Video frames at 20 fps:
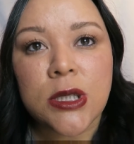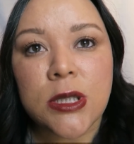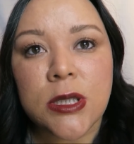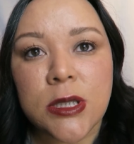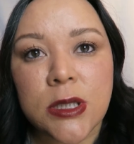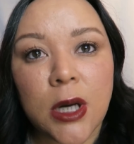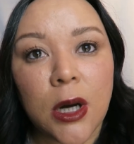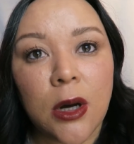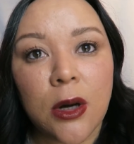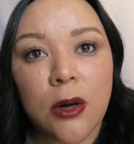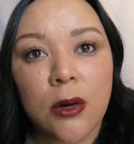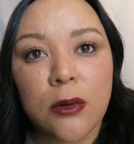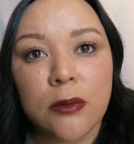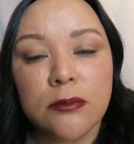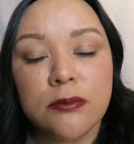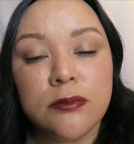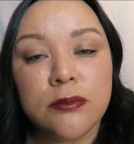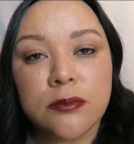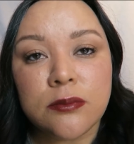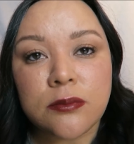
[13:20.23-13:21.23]

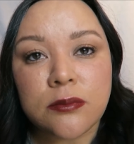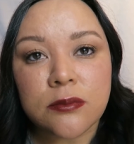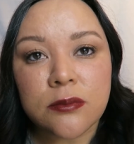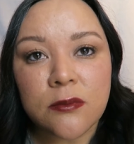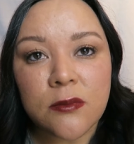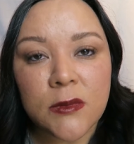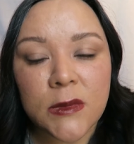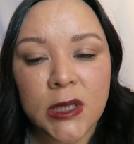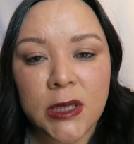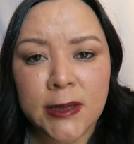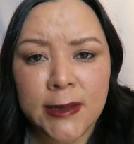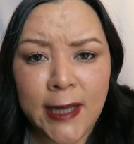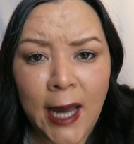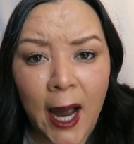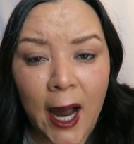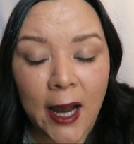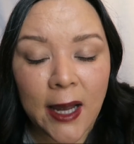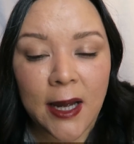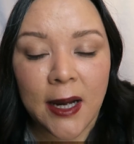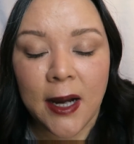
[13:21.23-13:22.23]
So
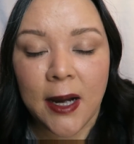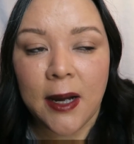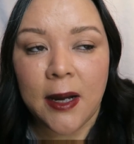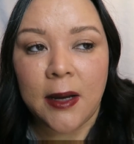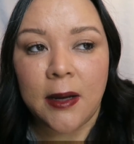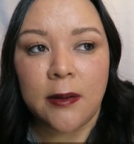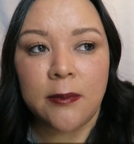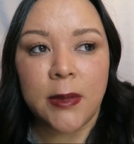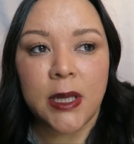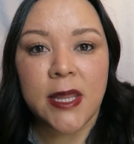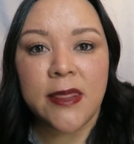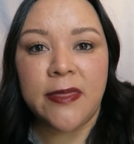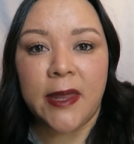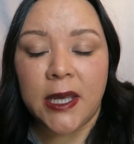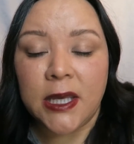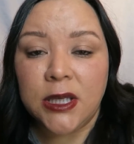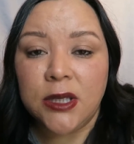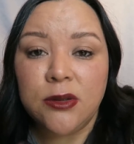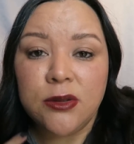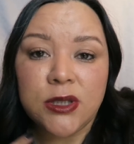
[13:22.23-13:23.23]
yeah,
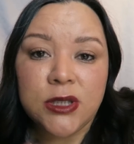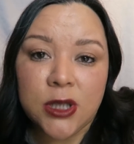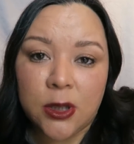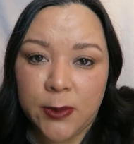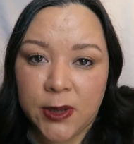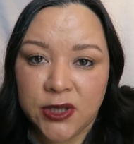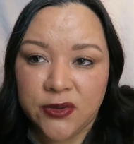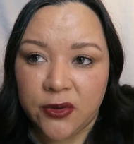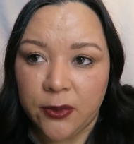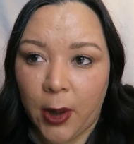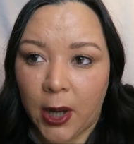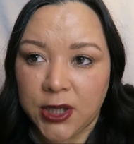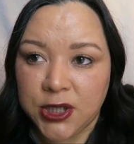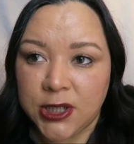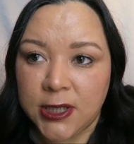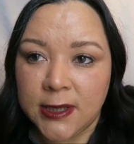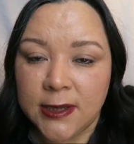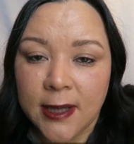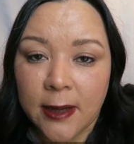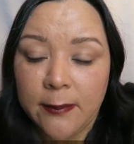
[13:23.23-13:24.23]
thank you so much for
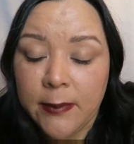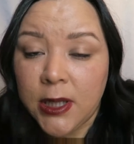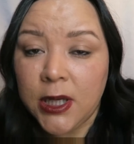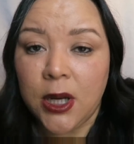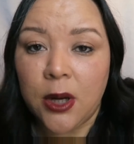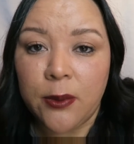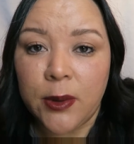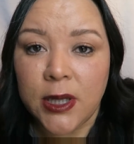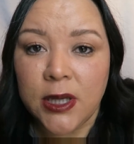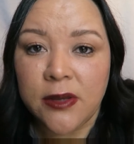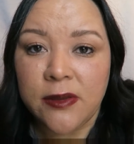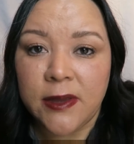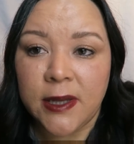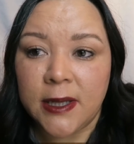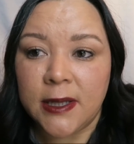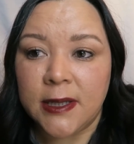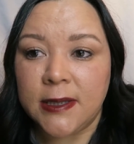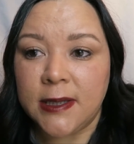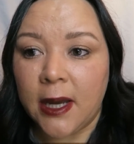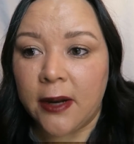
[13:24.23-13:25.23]
watching. Let me know what you
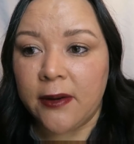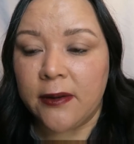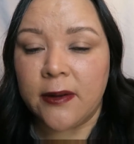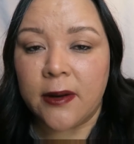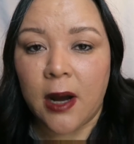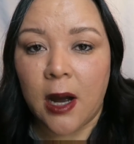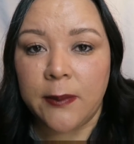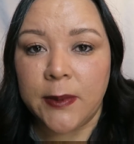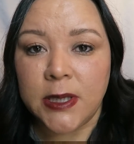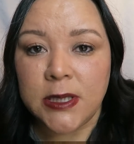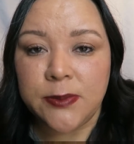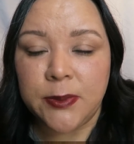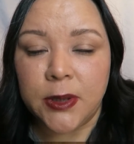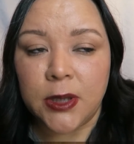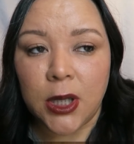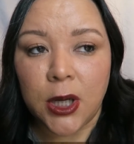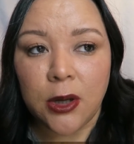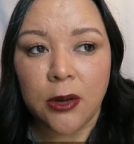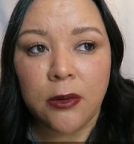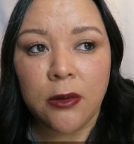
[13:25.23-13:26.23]
think down in the comments
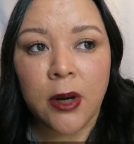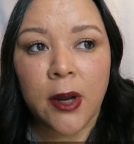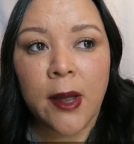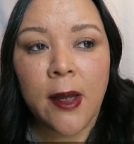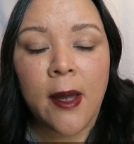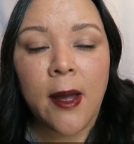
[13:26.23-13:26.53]
below.